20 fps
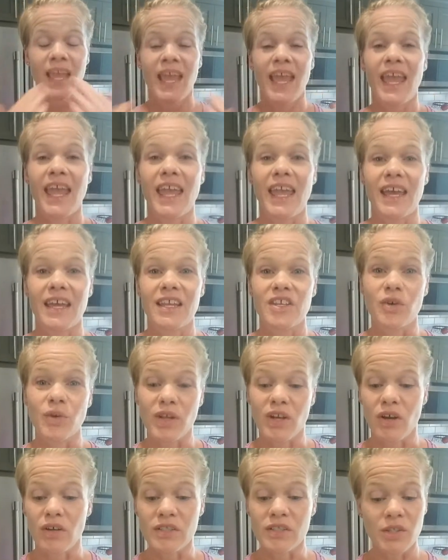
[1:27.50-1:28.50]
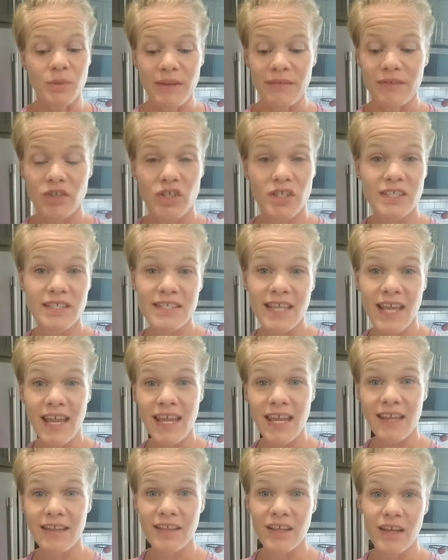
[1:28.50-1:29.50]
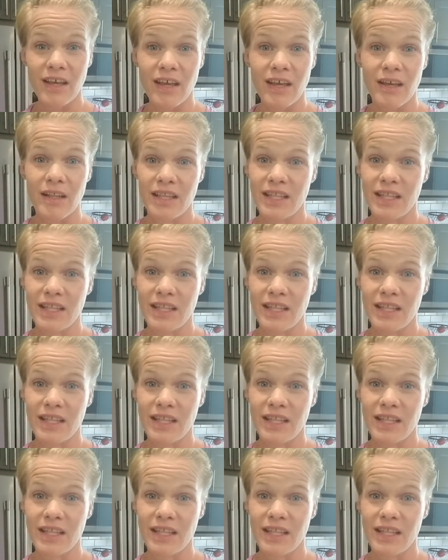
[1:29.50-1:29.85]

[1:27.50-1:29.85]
And you can also even just take the